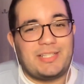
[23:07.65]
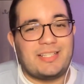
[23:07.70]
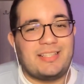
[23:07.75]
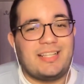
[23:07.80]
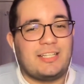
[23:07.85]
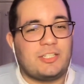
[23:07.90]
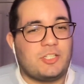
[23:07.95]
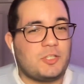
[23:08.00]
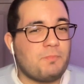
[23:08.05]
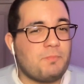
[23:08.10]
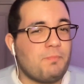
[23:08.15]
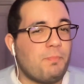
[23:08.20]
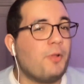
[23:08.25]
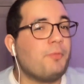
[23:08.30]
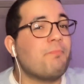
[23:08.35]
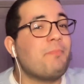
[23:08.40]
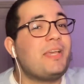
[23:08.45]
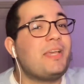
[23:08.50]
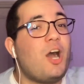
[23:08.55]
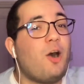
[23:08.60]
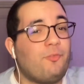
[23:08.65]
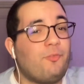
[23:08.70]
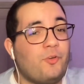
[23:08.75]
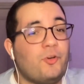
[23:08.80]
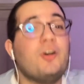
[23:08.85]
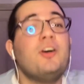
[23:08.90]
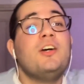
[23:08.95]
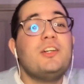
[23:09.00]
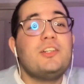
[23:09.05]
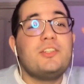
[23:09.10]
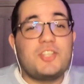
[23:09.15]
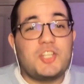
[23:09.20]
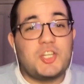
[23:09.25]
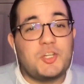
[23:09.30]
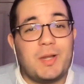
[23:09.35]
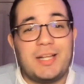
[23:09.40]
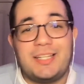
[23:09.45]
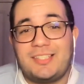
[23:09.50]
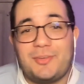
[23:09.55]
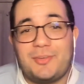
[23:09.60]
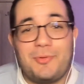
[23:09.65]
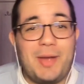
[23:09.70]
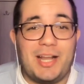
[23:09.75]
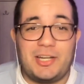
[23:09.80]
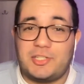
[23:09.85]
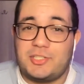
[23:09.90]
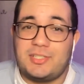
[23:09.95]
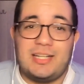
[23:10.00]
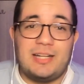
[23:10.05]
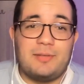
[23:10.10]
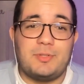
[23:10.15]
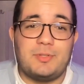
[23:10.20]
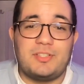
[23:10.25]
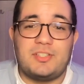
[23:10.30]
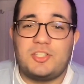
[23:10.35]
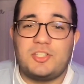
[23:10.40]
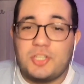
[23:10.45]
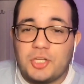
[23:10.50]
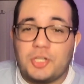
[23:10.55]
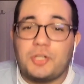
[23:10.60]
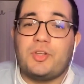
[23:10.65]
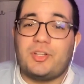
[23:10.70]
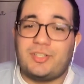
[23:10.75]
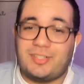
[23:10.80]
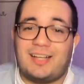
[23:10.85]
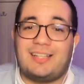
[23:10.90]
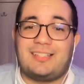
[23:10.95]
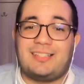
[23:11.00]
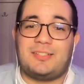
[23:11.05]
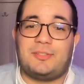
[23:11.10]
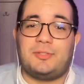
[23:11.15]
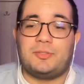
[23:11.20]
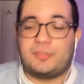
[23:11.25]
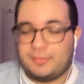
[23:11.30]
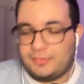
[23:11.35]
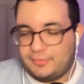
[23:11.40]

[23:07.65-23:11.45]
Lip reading: and that just put me off her straight away. I just that was too entitled.